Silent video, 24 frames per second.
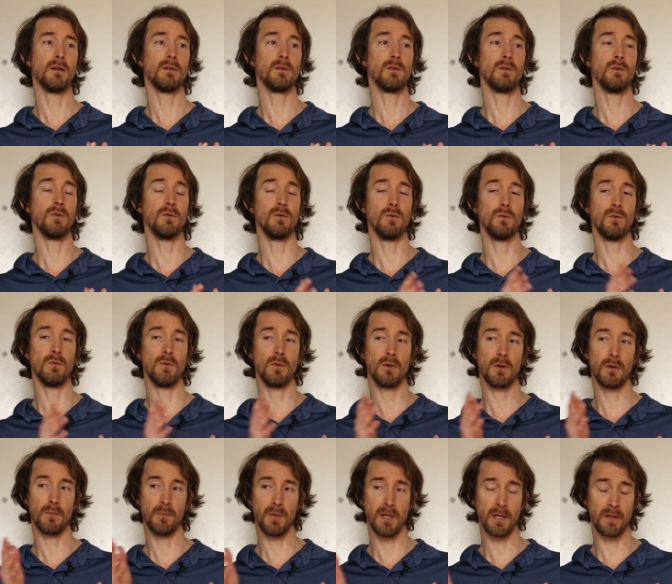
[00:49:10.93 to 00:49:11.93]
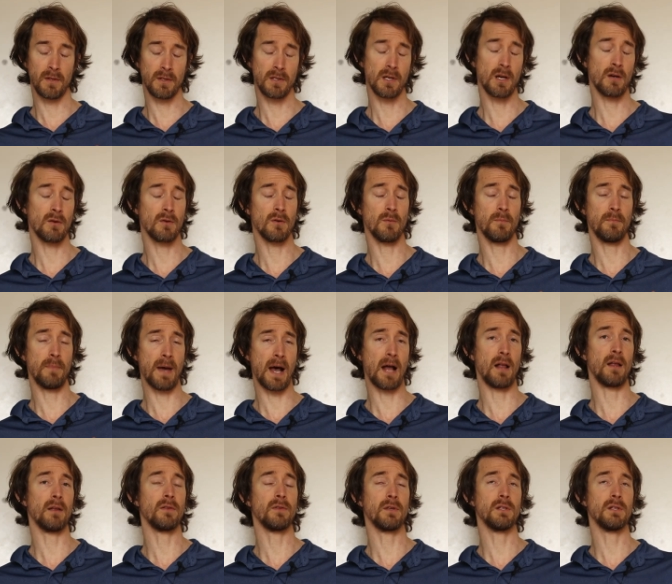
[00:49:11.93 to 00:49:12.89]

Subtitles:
to be in the general ballot,